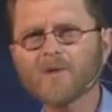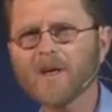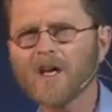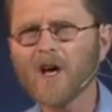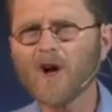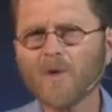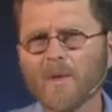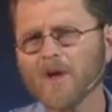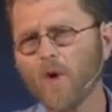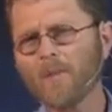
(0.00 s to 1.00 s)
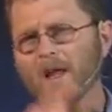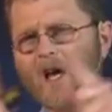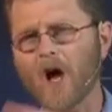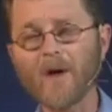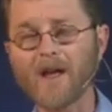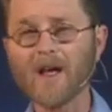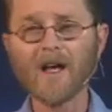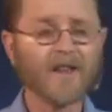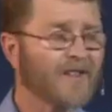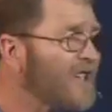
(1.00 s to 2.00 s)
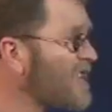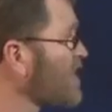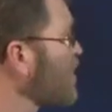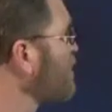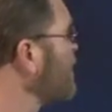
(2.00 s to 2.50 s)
we, we normally go in. This could